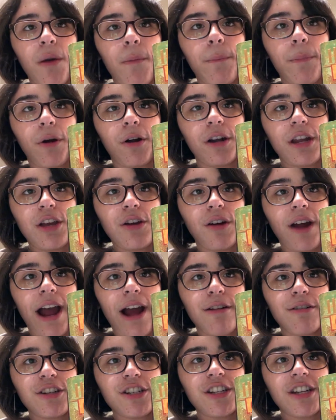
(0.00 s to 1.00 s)
Barty
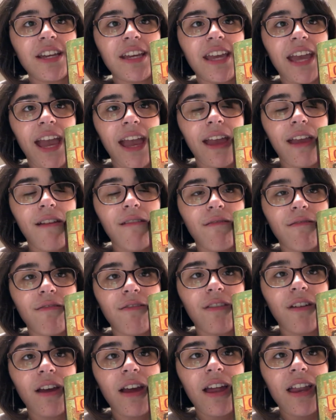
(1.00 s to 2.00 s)
Crouch
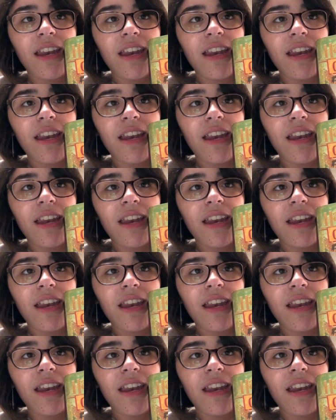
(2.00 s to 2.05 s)
gave